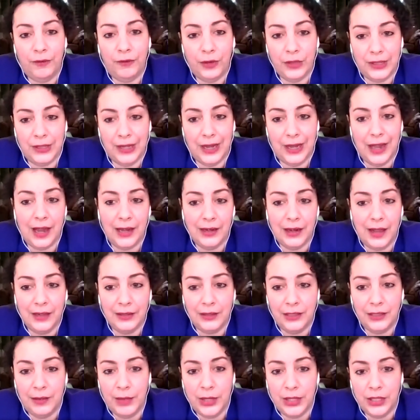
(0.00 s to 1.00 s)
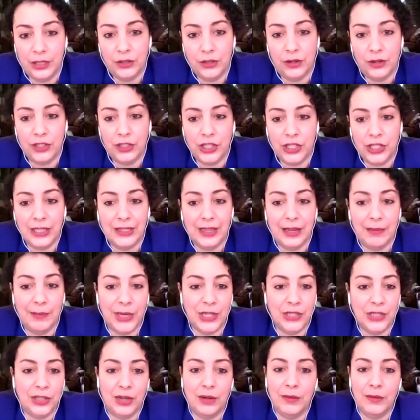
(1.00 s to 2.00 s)
when they highlight the methodology, they
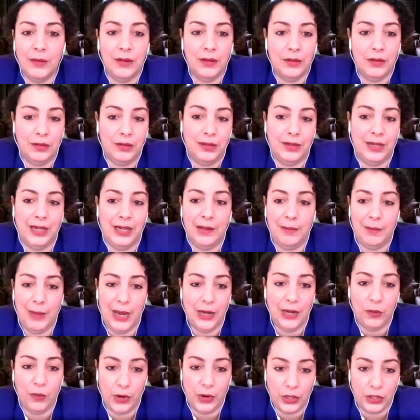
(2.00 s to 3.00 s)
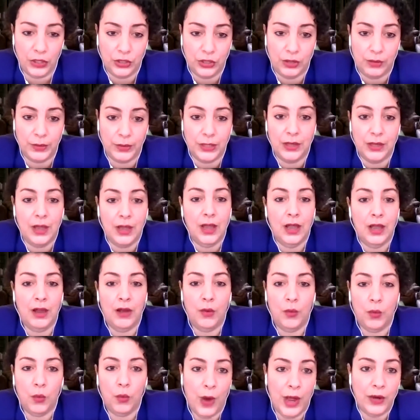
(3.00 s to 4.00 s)
mention 3 main workshops.
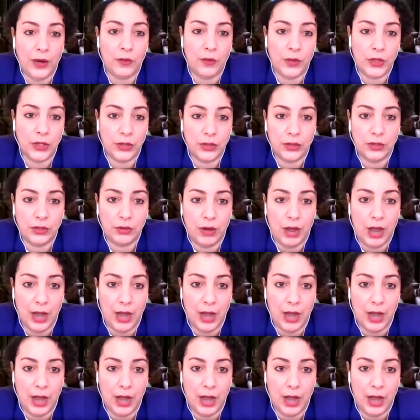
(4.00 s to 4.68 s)
One was to